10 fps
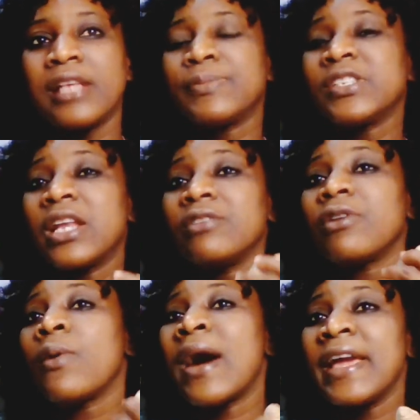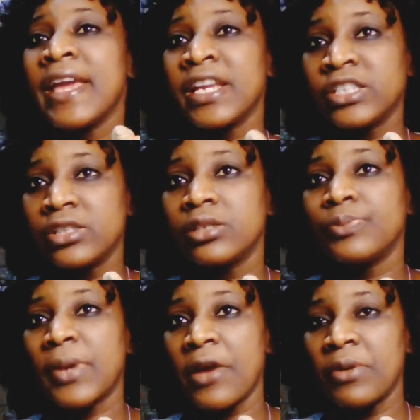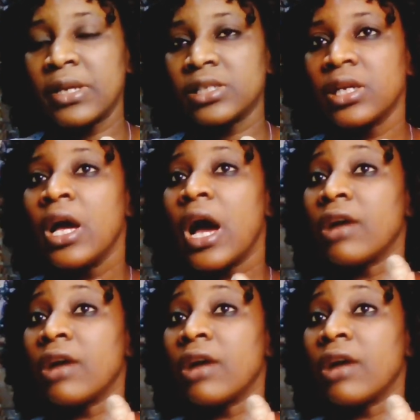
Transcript: especially for our aged parent